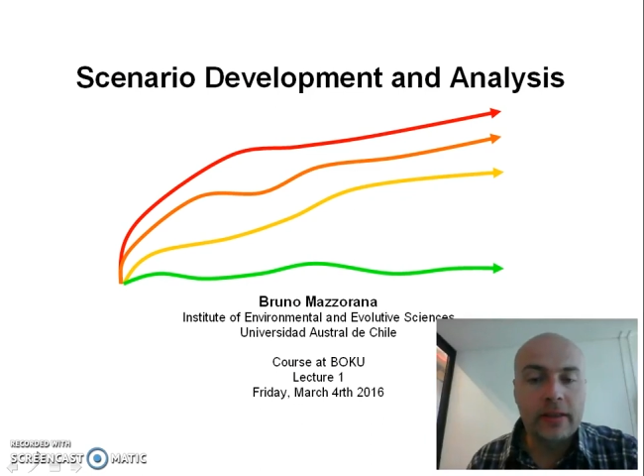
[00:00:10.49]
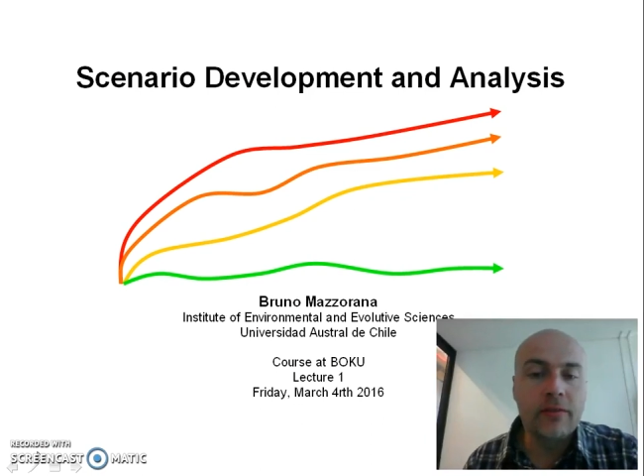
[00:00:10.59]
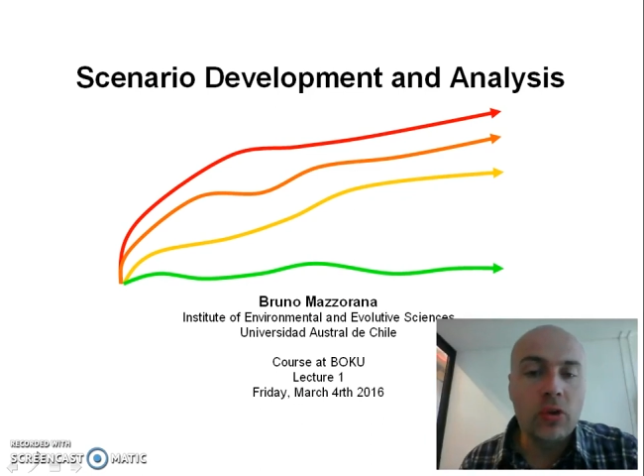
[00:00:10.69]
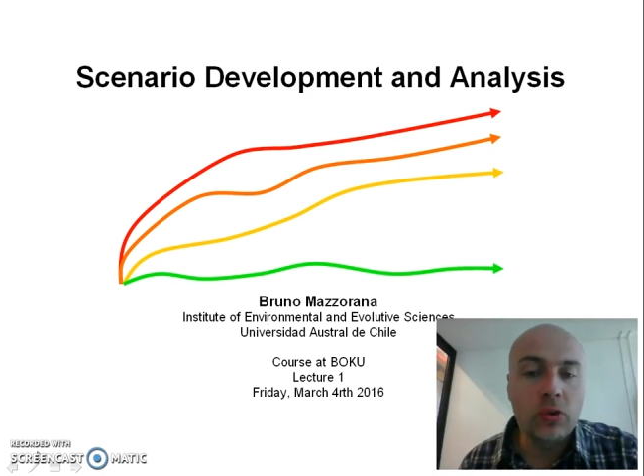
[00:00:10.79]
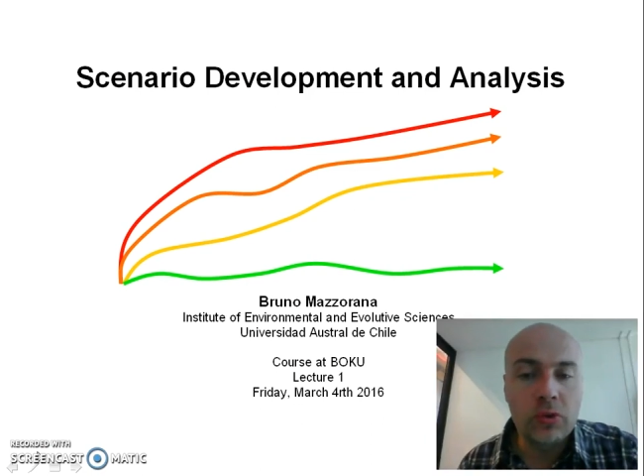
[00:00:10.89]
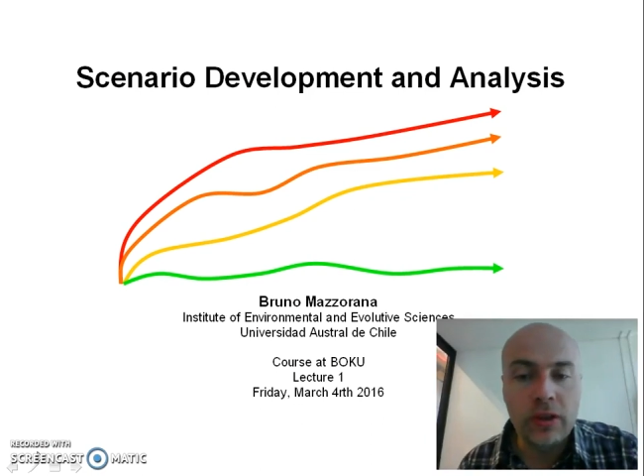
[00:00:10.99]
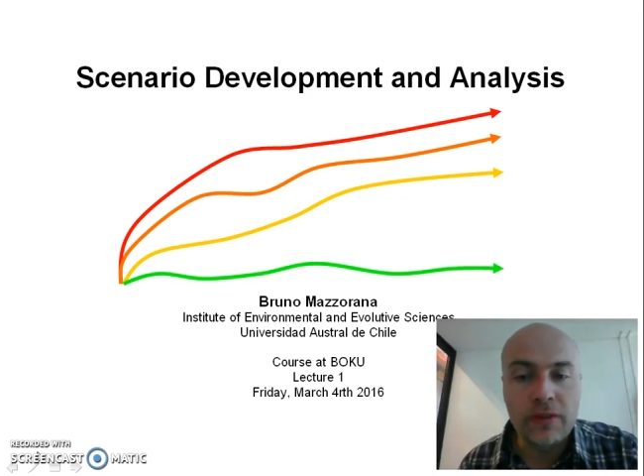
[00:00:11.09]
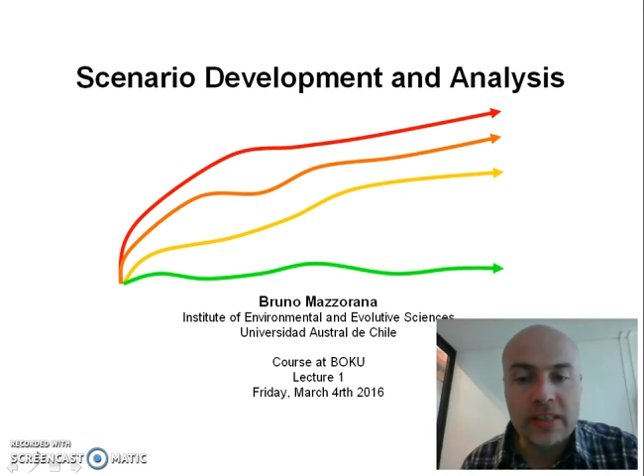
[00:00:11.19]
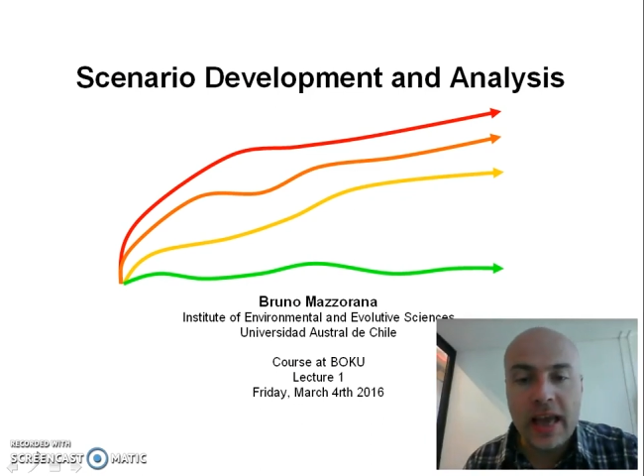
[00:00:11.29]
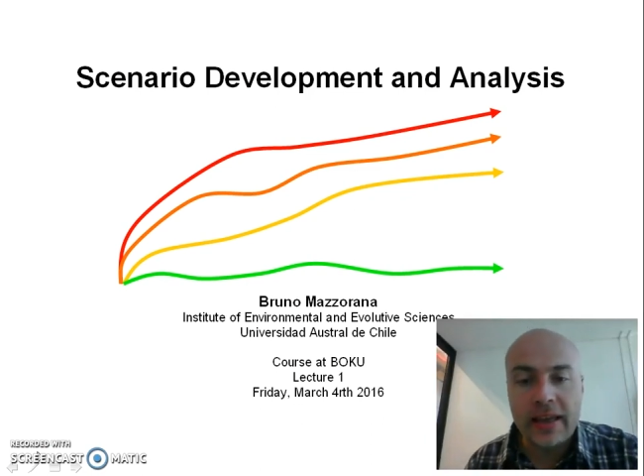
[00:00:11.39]
Evolutive
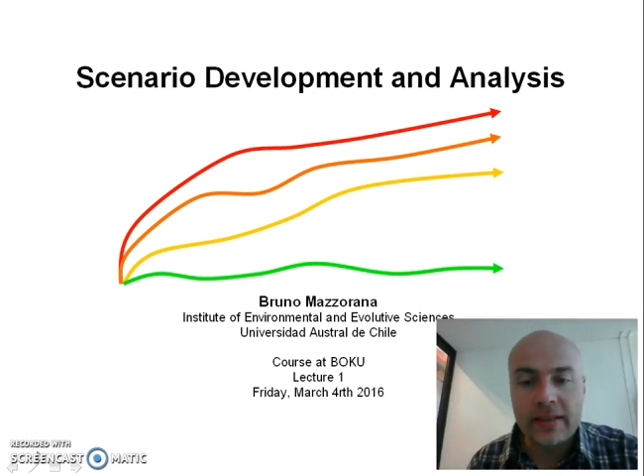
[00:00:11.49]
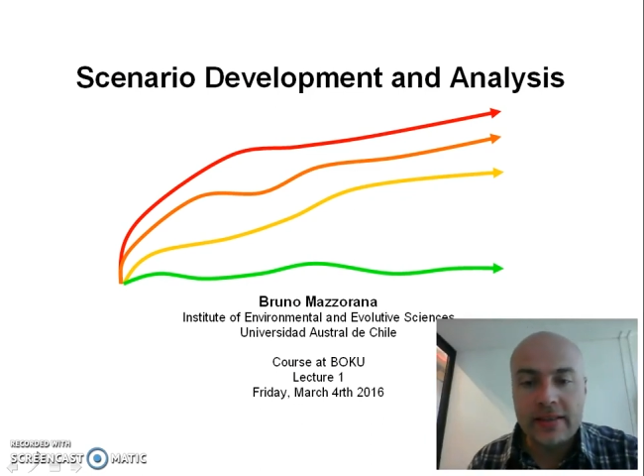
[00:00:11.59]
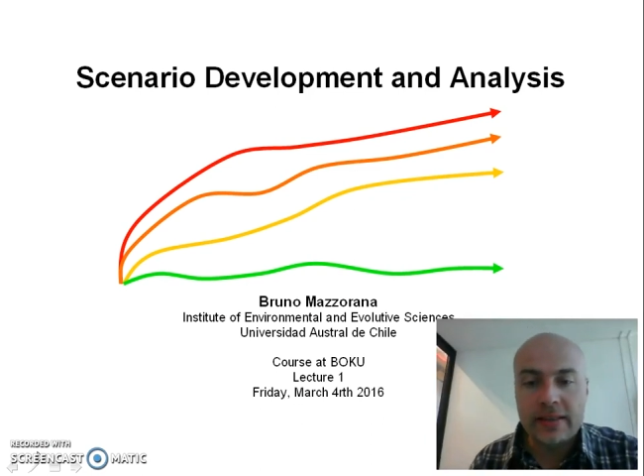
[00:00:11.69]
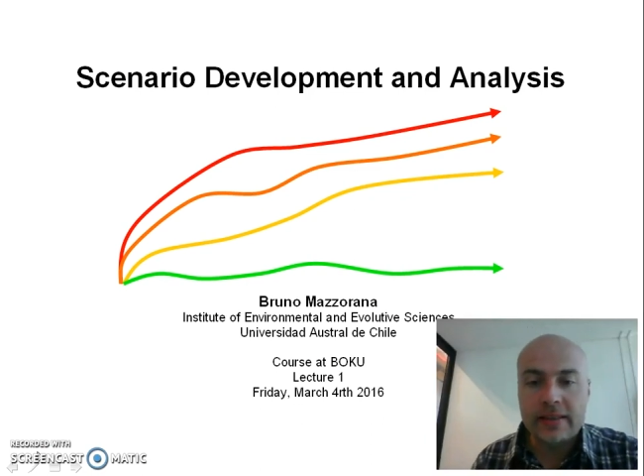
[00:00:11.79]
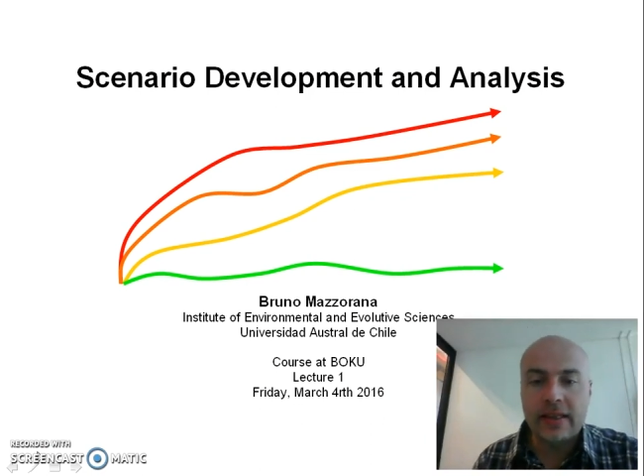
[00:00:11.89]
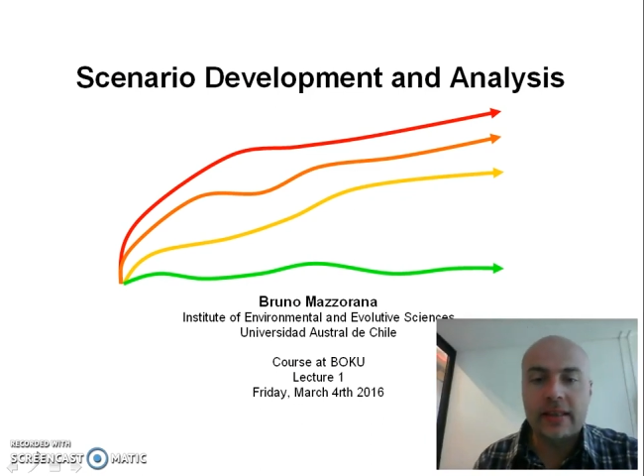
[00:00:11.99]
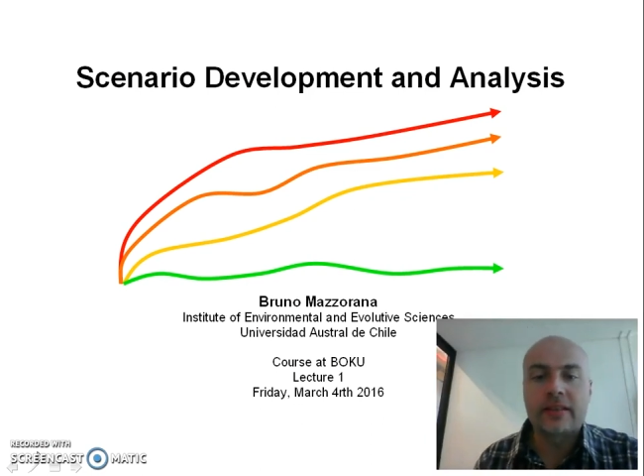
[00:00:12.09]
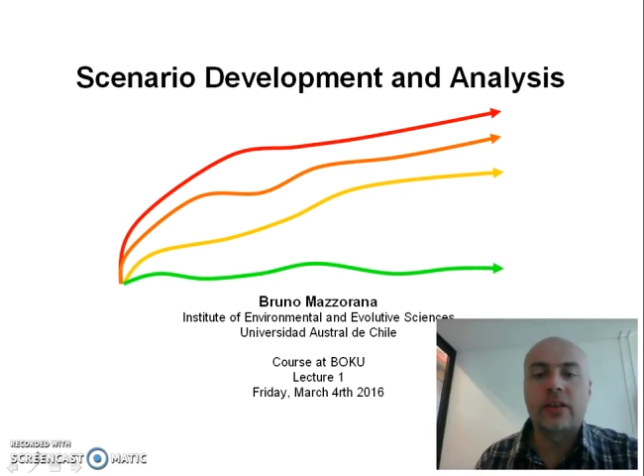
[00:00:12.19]
Sciences at